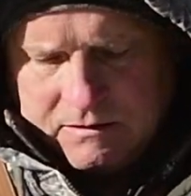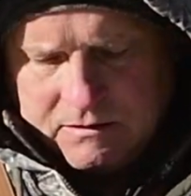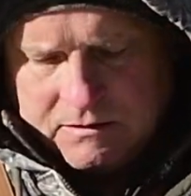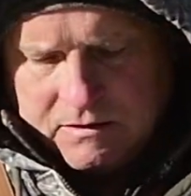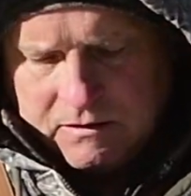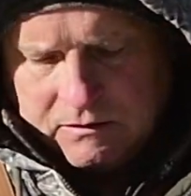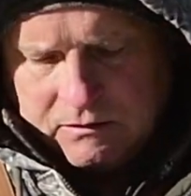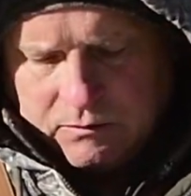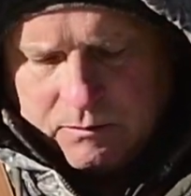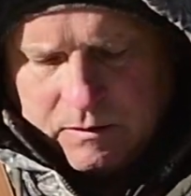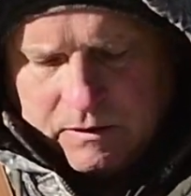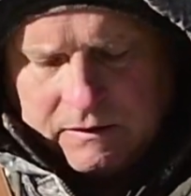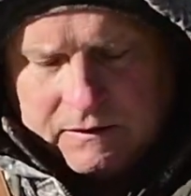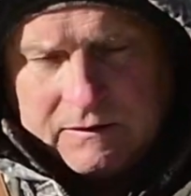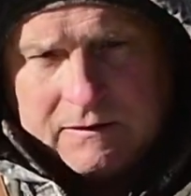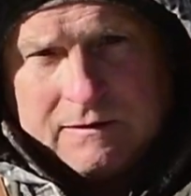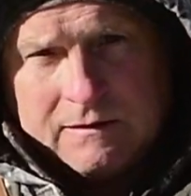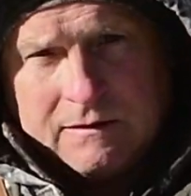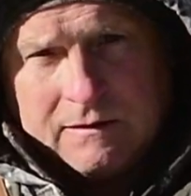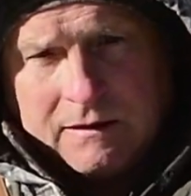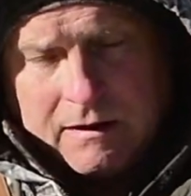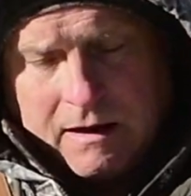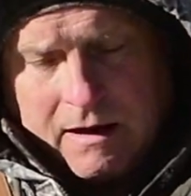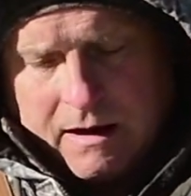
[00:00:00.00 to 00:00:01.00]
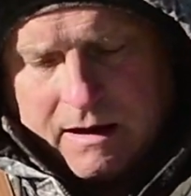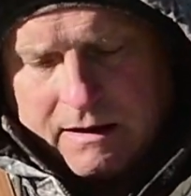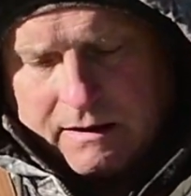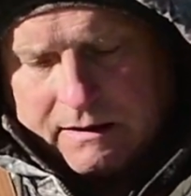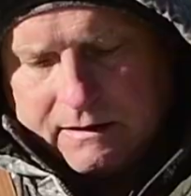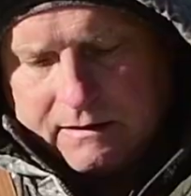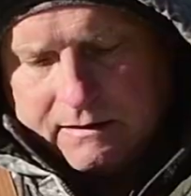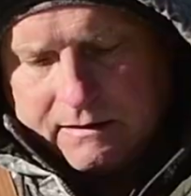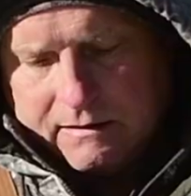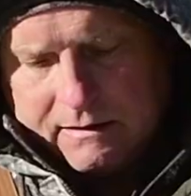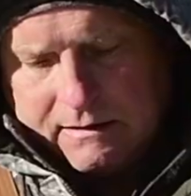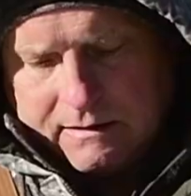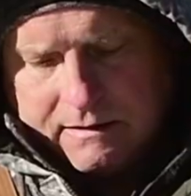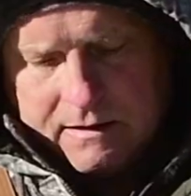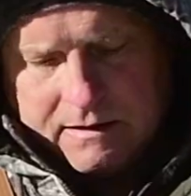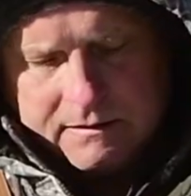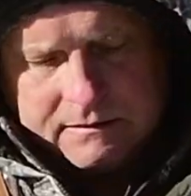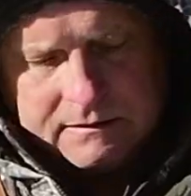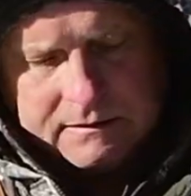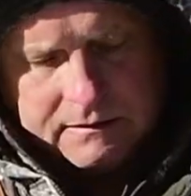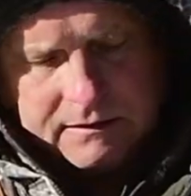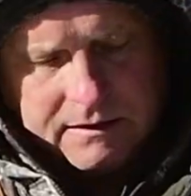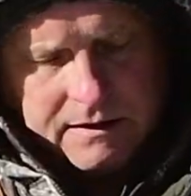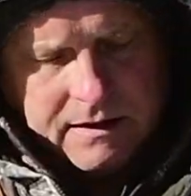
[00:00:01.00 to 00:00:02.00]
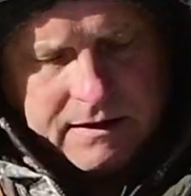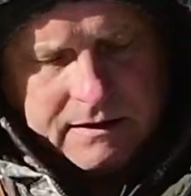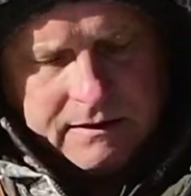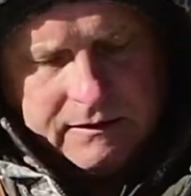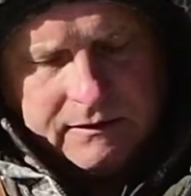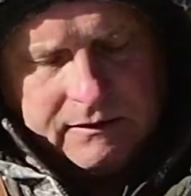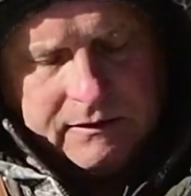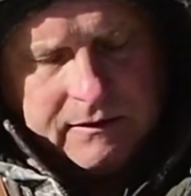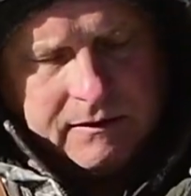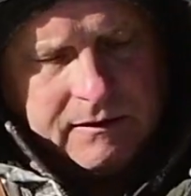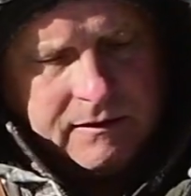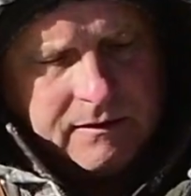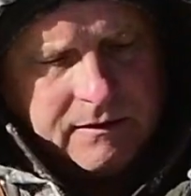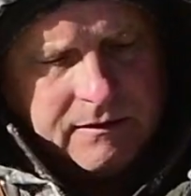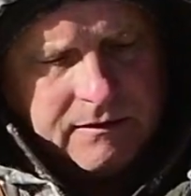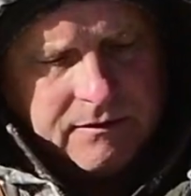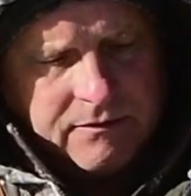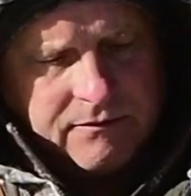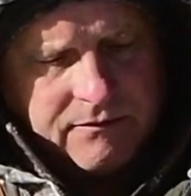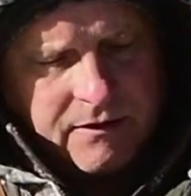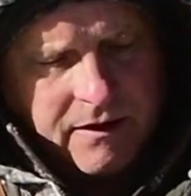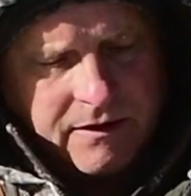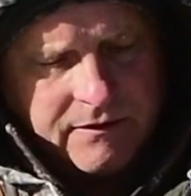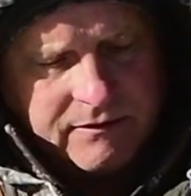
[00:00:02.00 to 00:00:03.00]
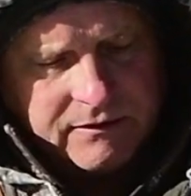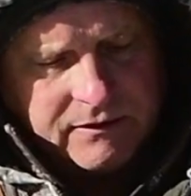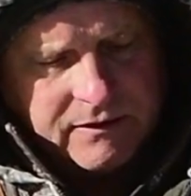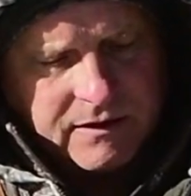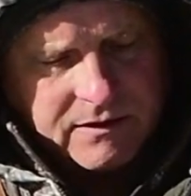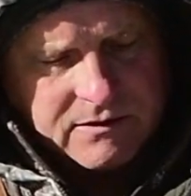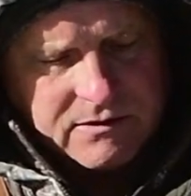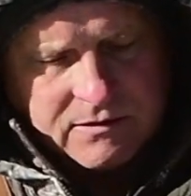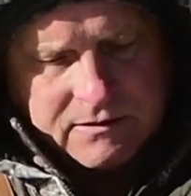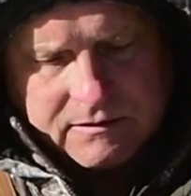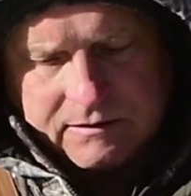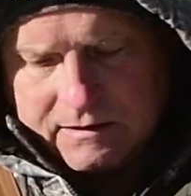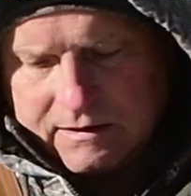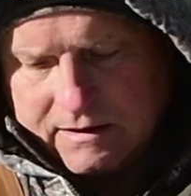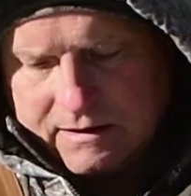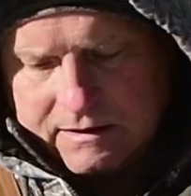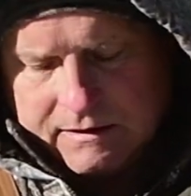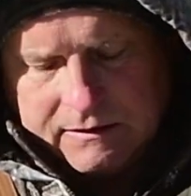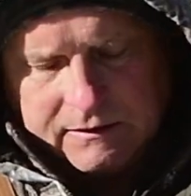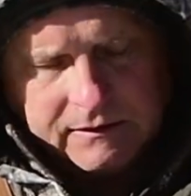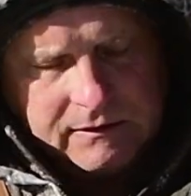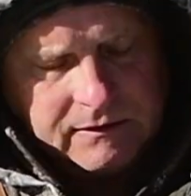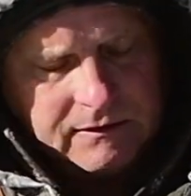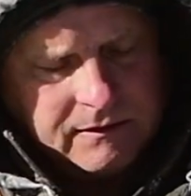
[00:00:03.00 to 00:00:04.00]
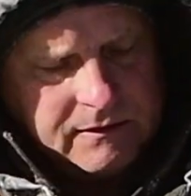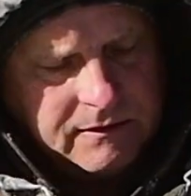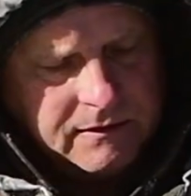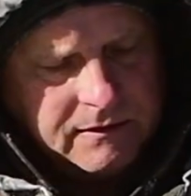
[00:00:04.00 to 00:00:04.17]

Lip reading: The twist lock on the legs, 5-section legs.